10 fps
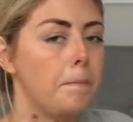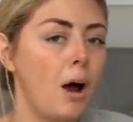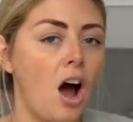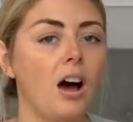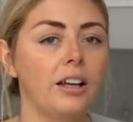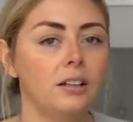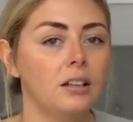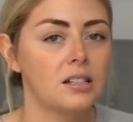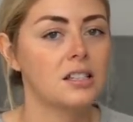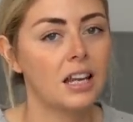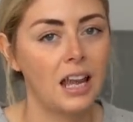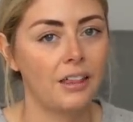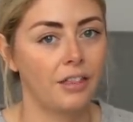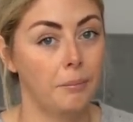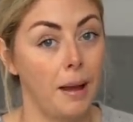piles
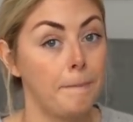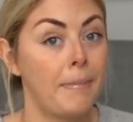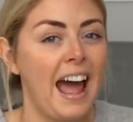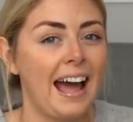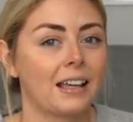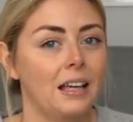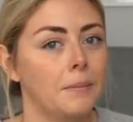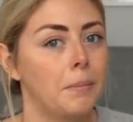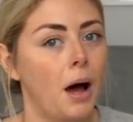together, my packing